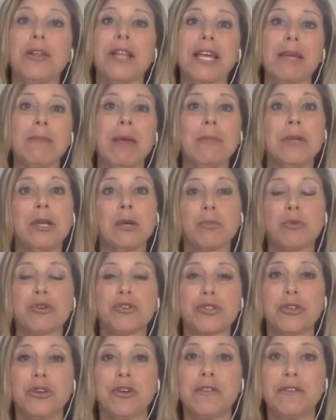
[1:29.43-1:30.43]
like maybe your
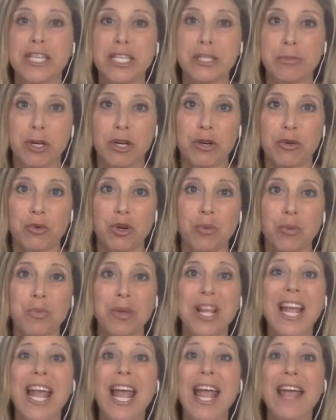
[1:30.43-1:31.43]
personal Facebook group,
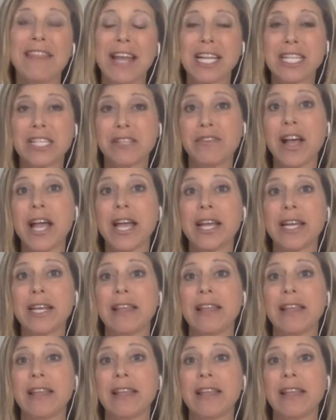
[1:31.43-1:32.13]
and that's fine.